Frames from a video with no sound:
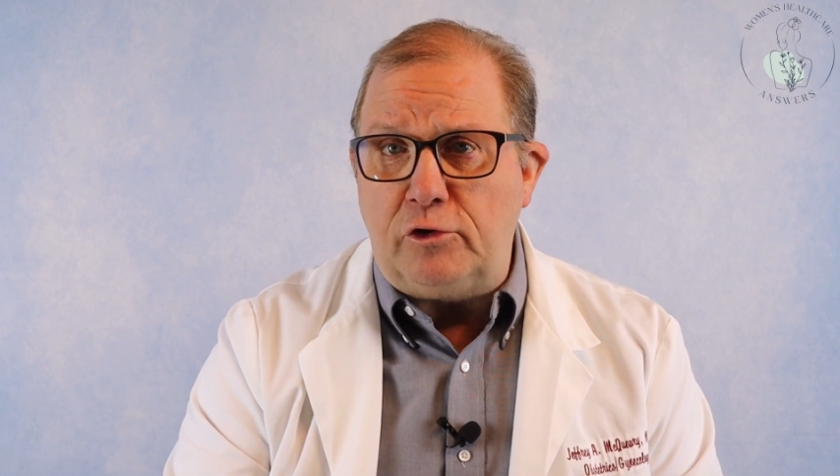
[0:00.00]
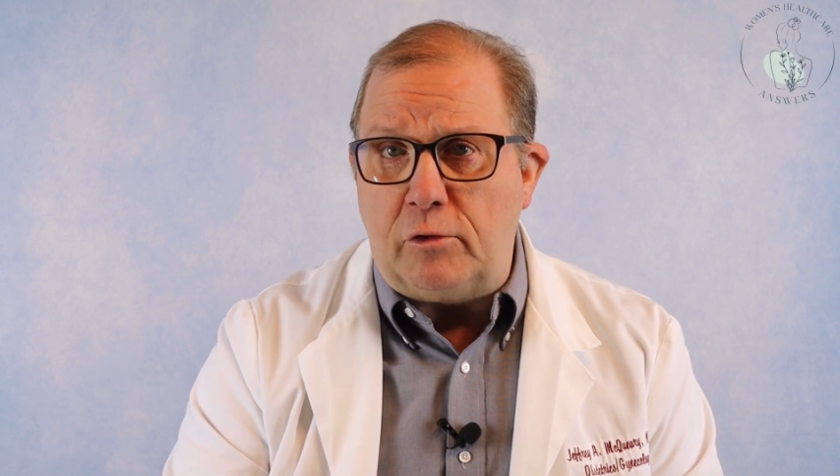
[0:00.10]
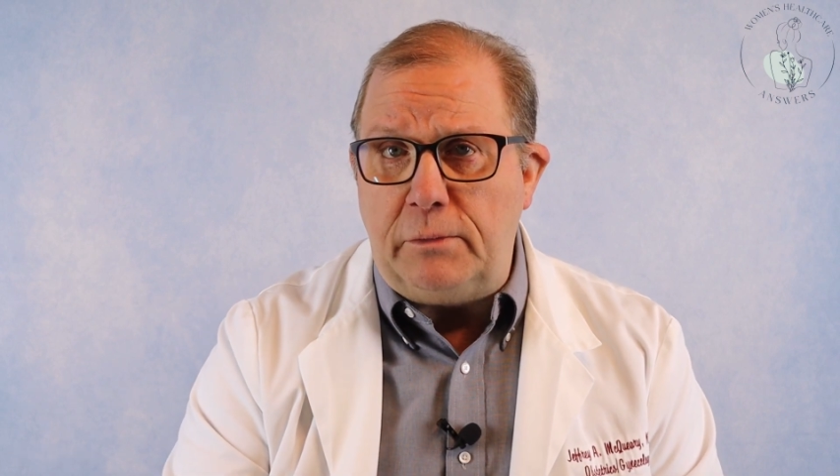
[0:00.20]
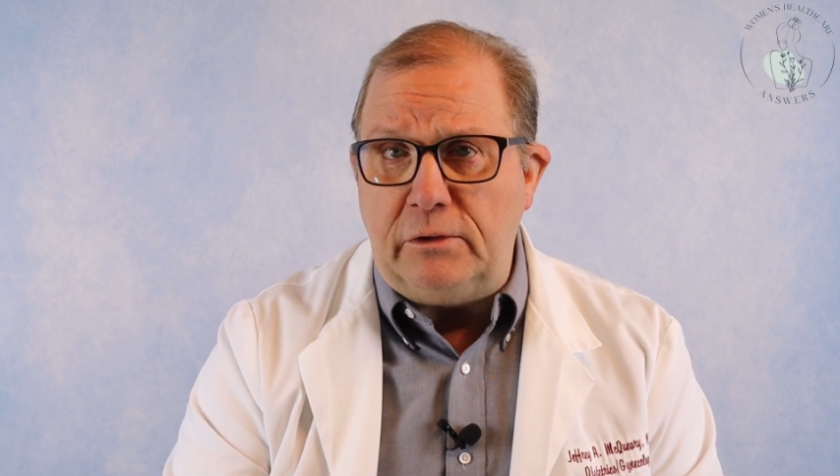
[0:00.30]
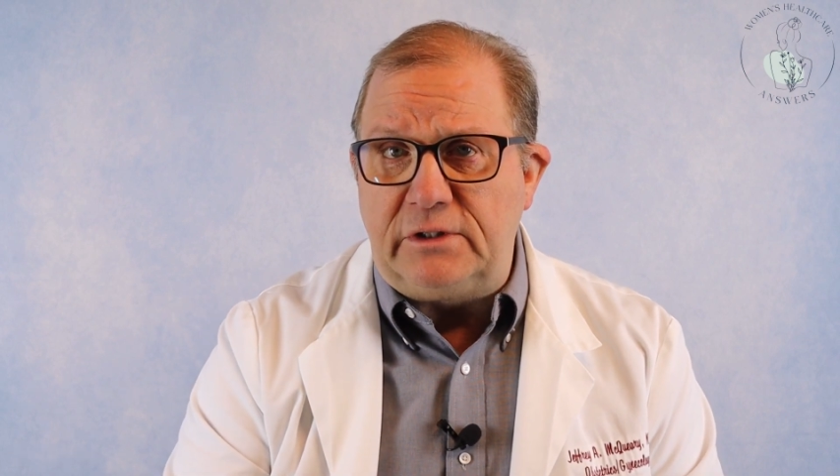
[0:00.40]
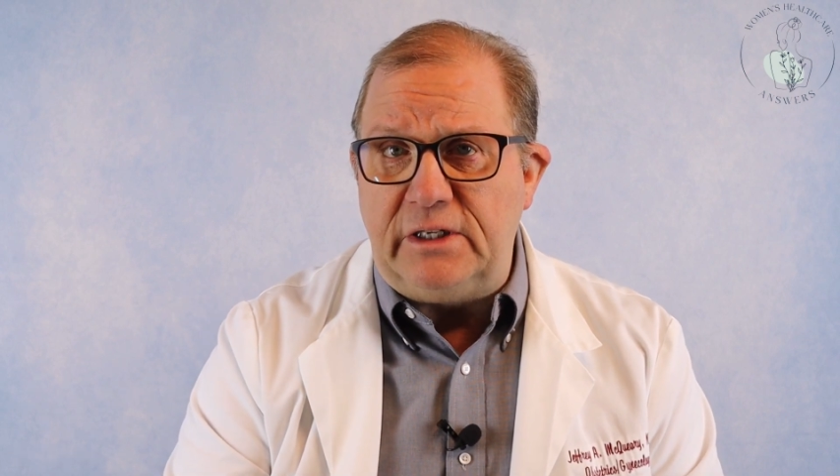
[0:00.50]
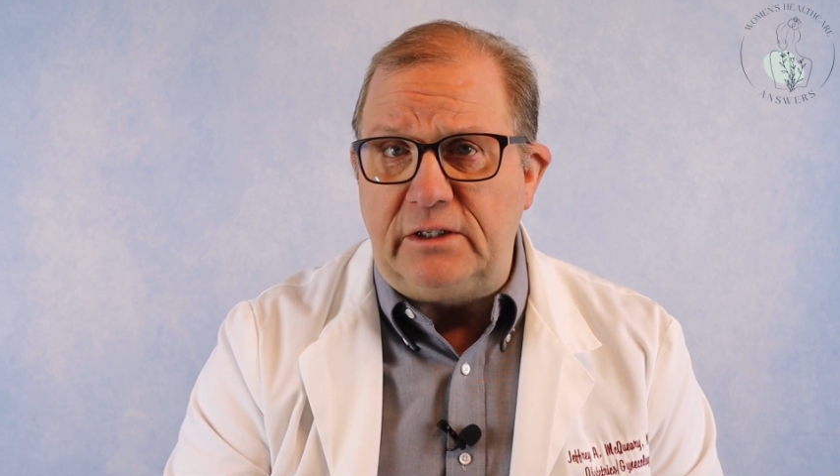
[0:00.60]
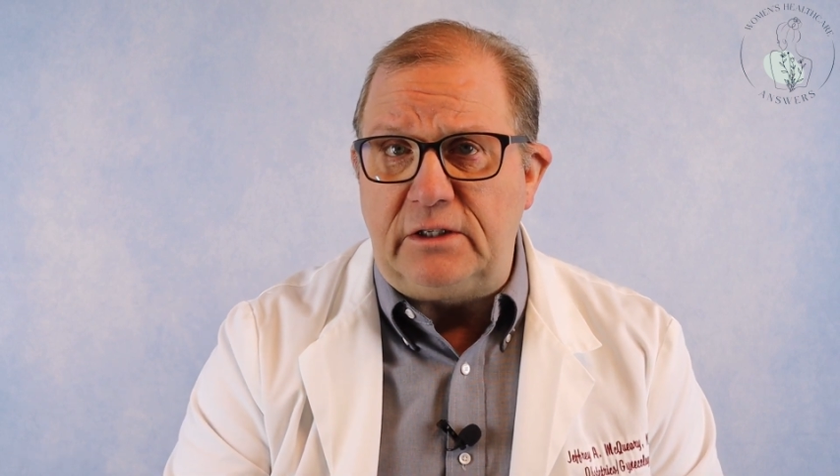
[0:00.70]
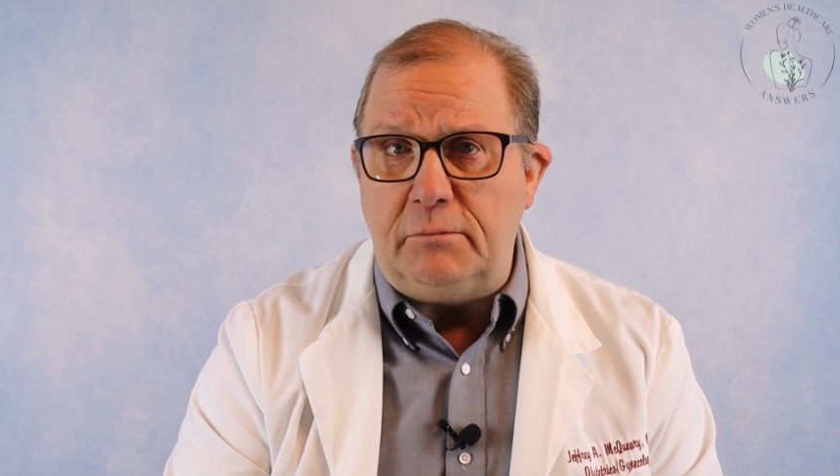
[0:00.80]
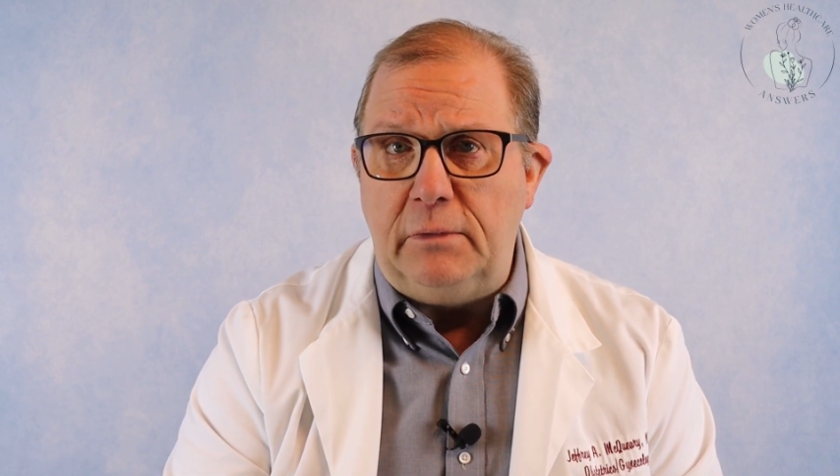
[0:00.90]
your immune
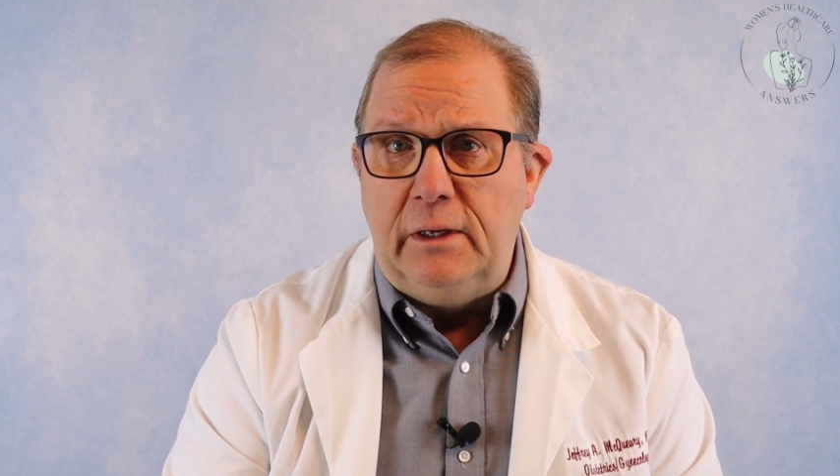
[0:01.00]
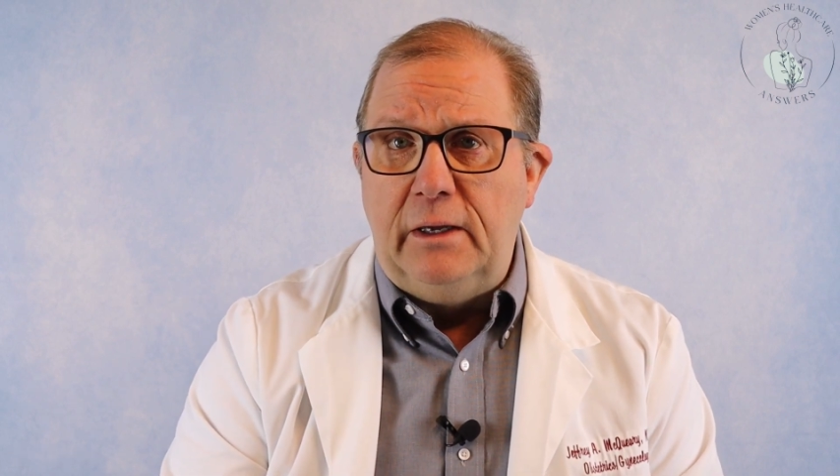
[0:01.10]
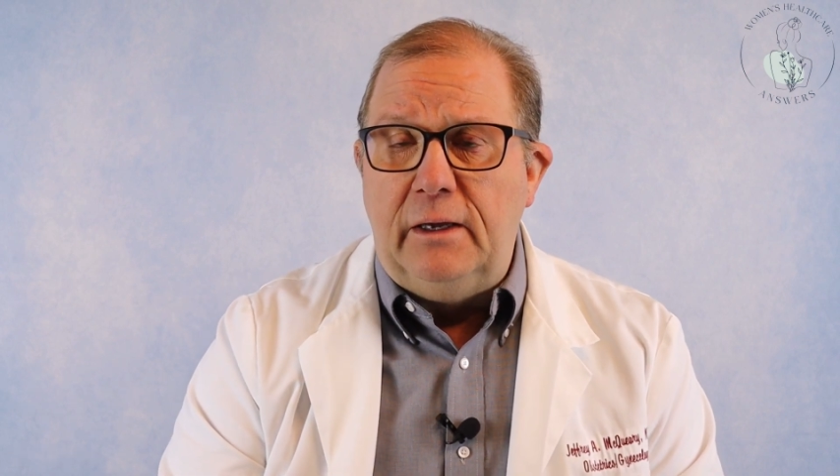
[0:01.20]
system